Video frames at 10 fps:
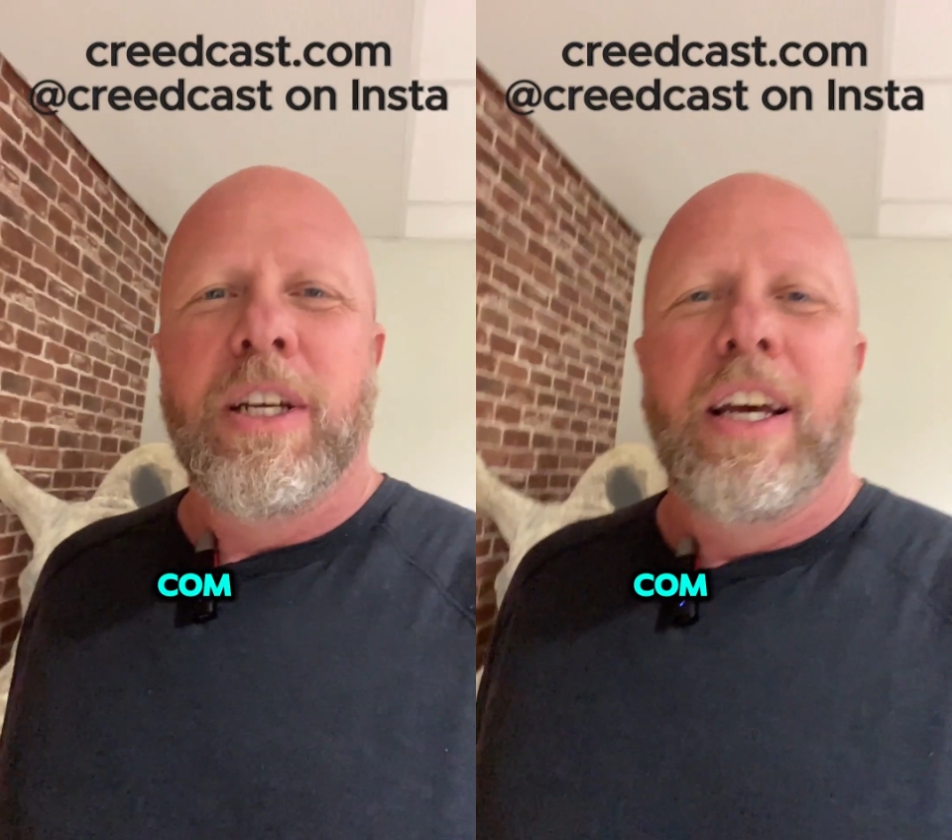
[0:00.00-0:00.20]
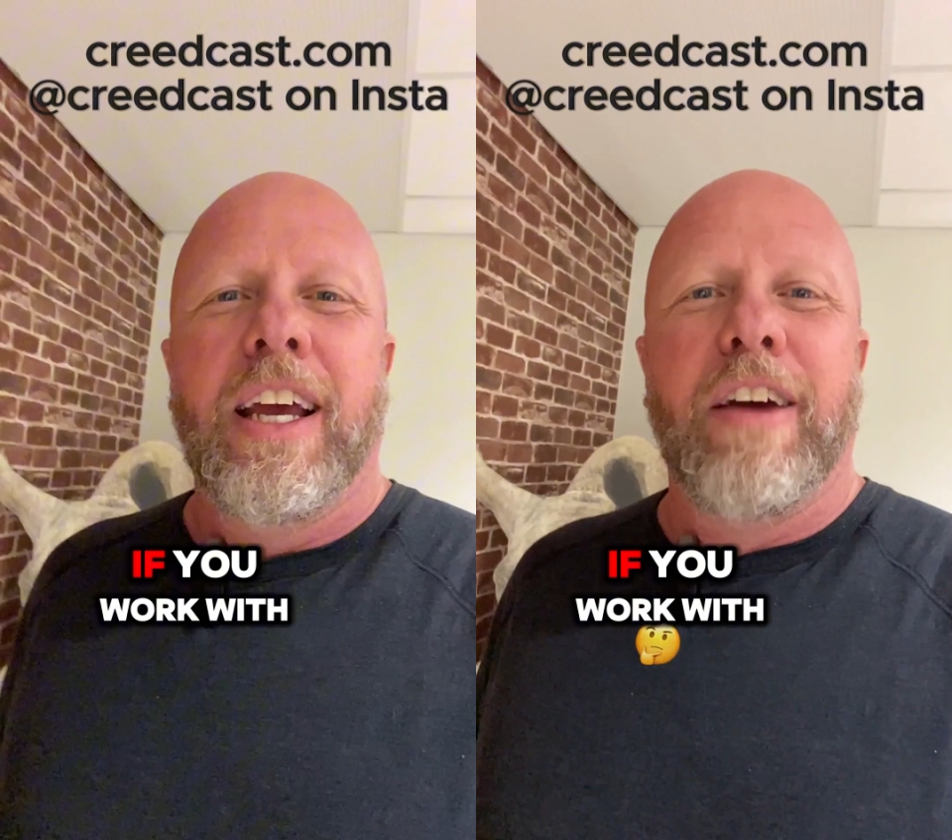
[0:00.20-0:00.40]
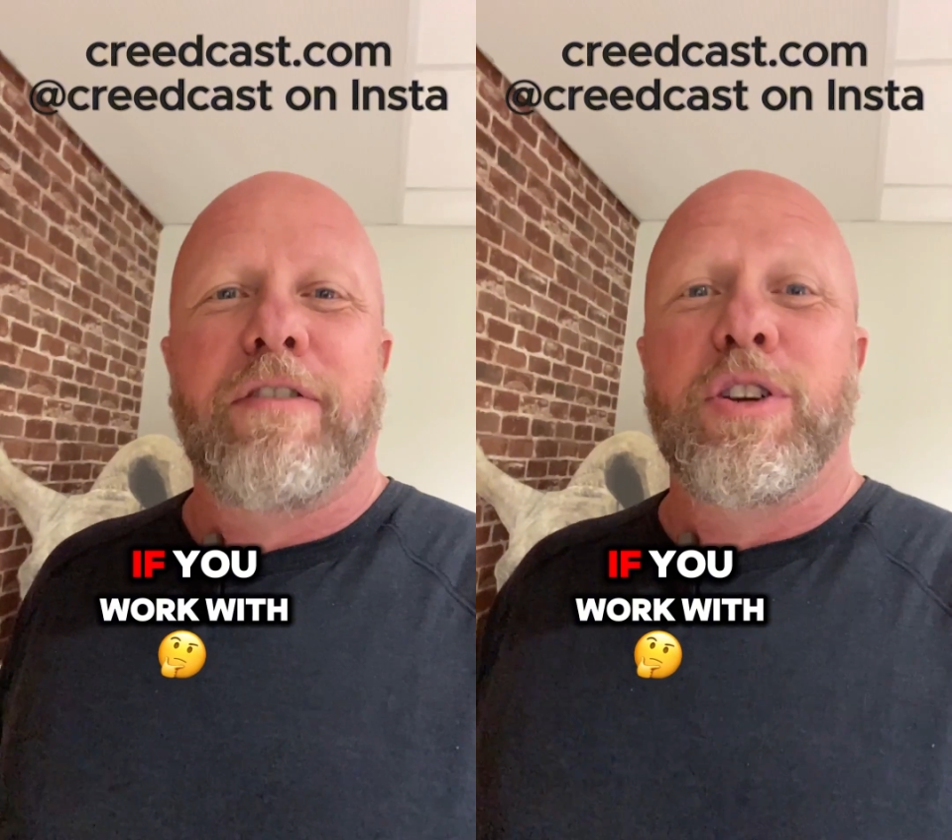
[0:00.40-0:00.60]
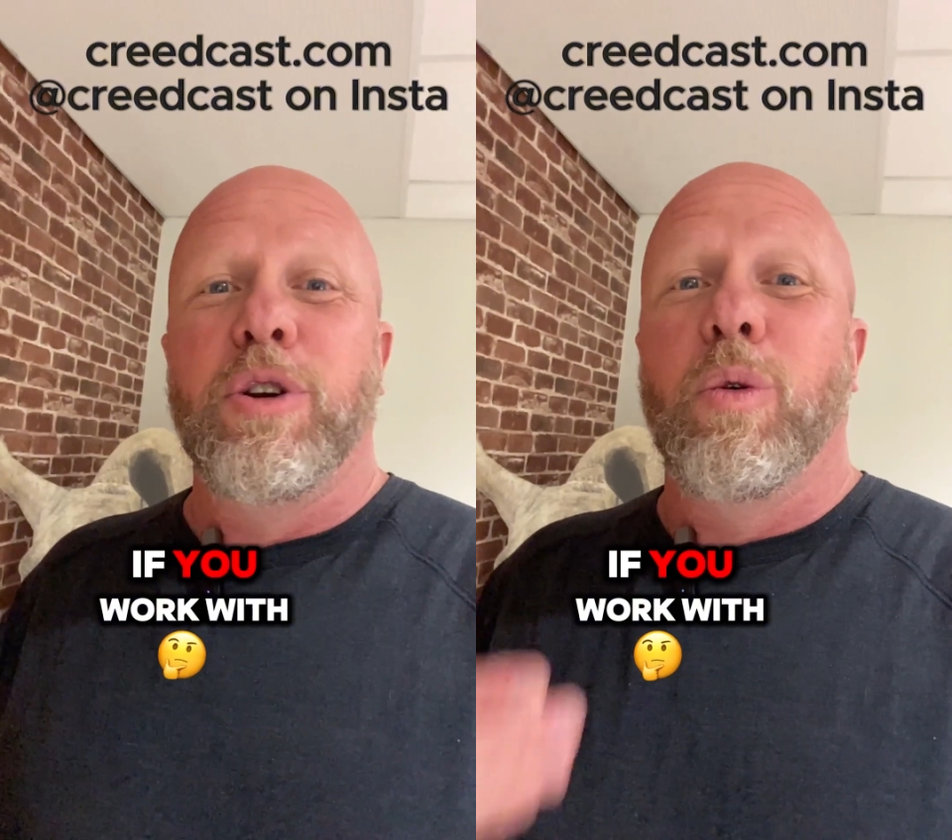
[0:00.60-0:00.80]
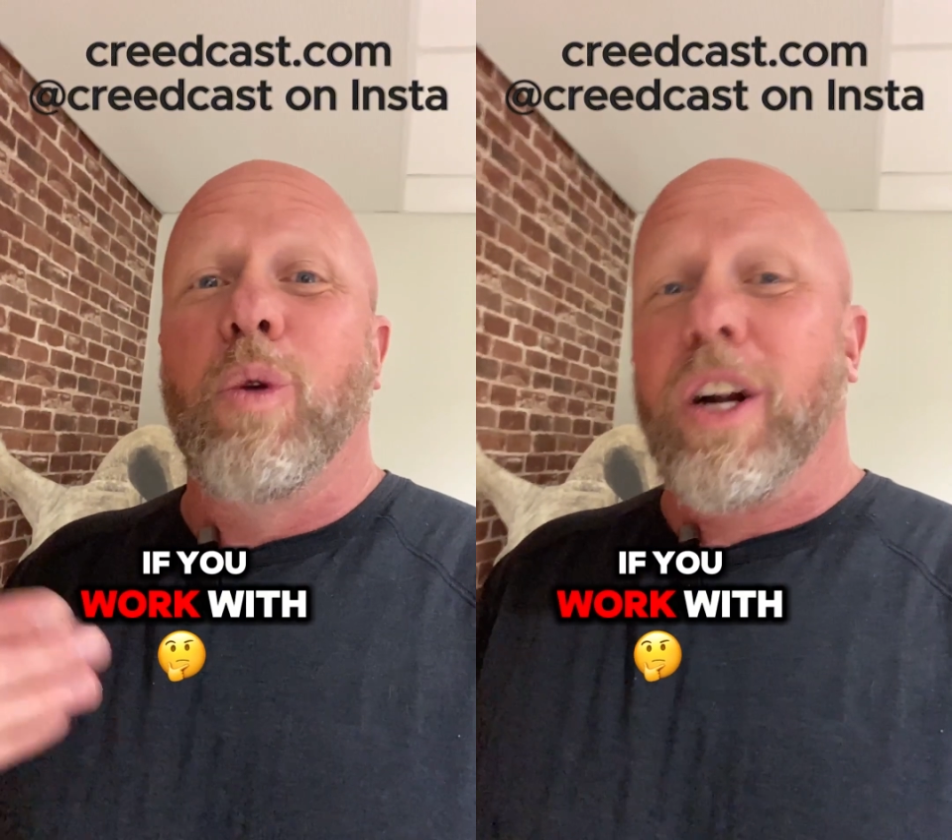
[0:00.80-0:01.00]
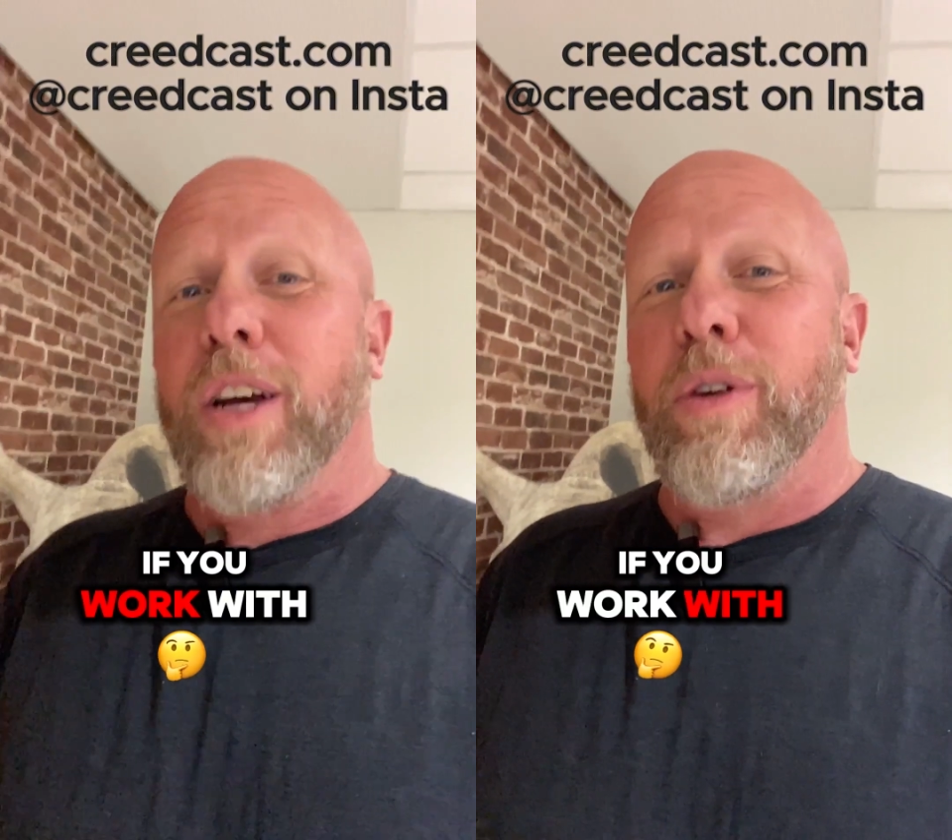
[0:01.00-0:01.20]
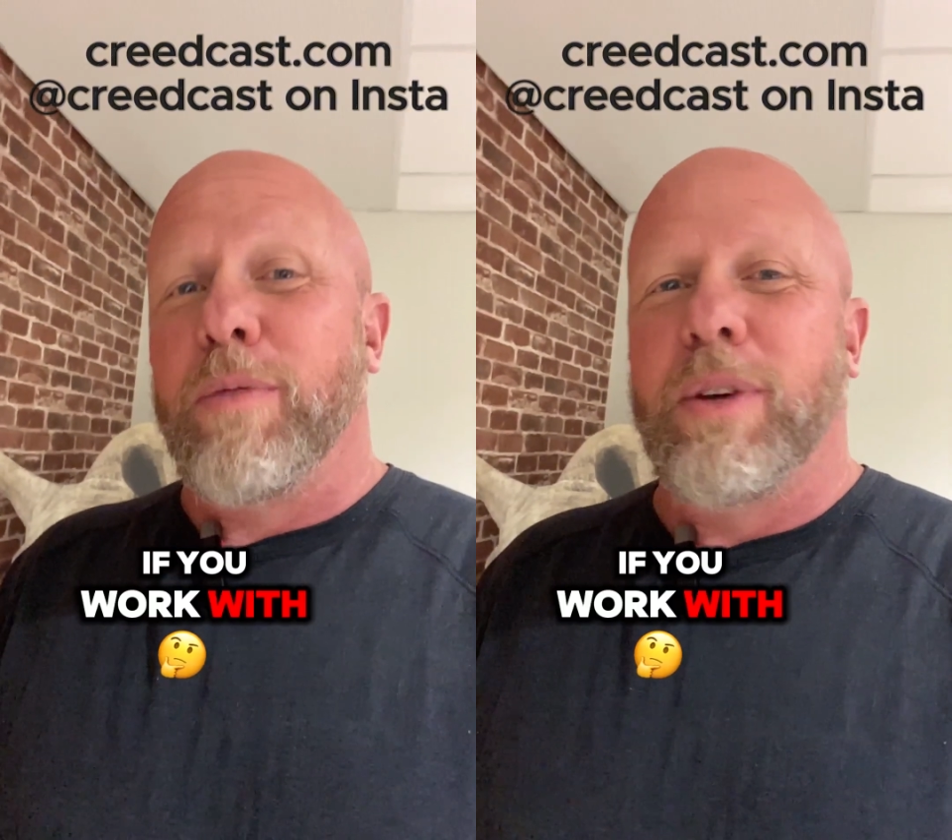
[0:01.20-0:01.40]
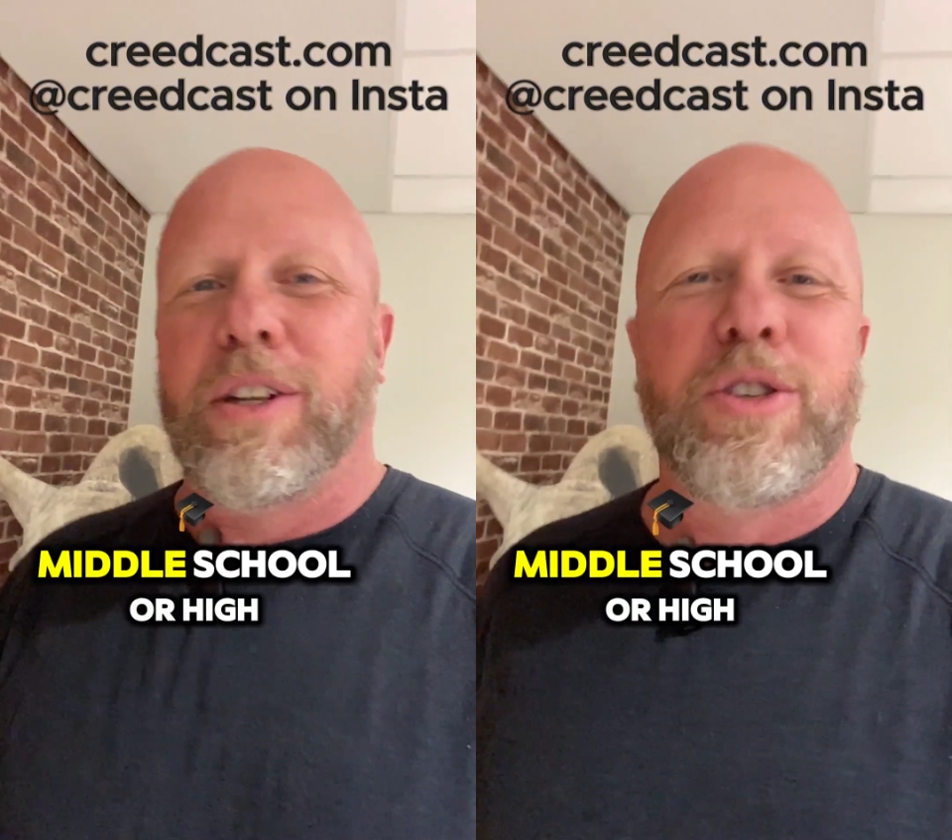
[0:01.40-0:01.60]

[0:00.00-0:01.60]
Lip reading: If you work with middle